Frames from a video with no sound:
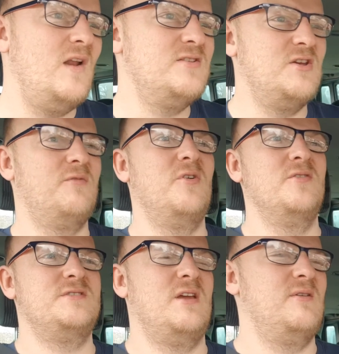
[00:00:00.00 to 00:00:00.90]
So of
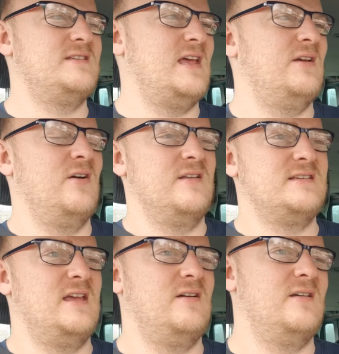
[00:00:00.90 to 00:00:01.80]
course they're going to take on and
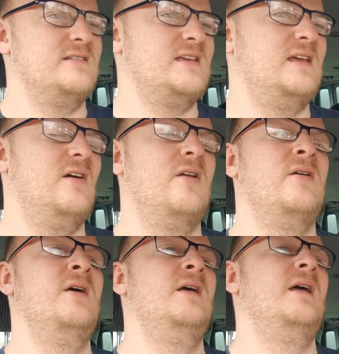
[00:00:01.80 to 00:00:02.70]
take on and take on.
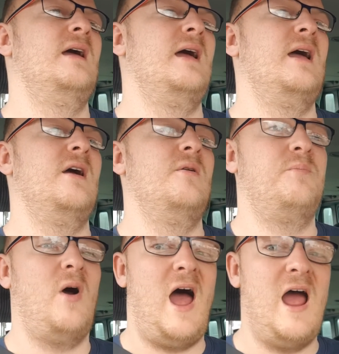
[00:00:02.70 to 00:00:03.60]

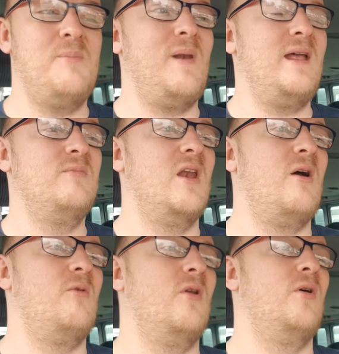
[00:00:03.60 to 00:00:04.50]
But I blame the
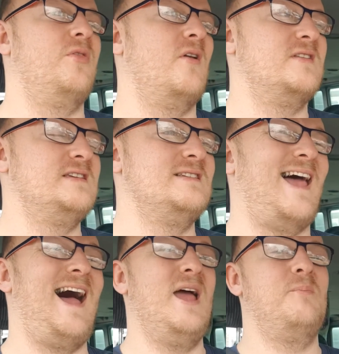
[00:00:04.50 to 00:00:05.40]
local authorities,
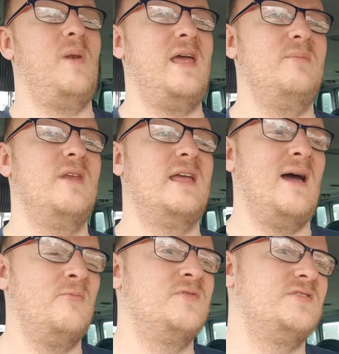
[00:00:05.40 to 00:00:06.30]
I blame the
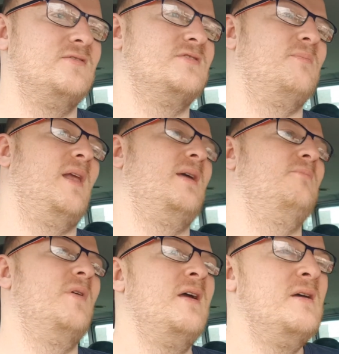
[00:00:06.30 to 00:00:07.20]
councils, I
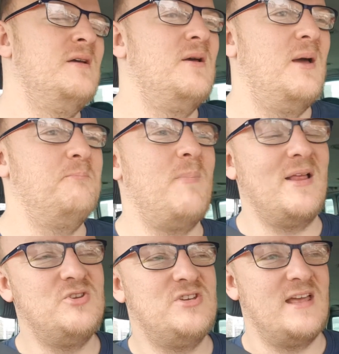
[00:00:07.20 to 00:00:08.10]
blame
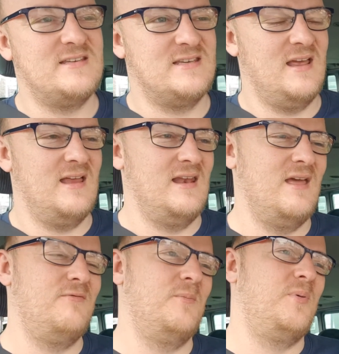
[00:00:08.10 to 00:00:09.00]
Manchester,
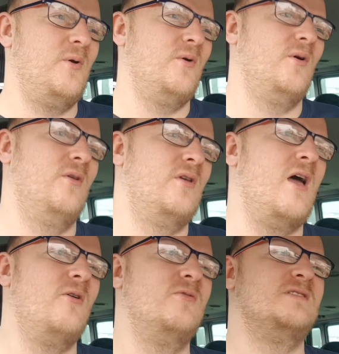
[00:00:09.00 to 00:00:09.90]
Liverpool,
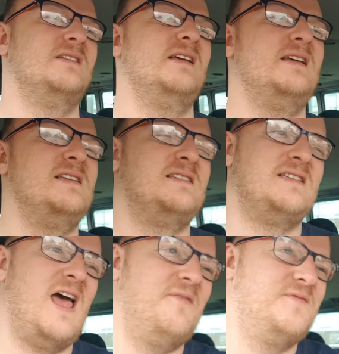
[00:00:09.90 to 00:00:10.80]
Knowsley,
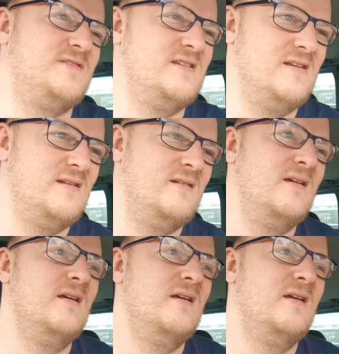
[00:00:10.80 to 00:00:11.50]
Sefton,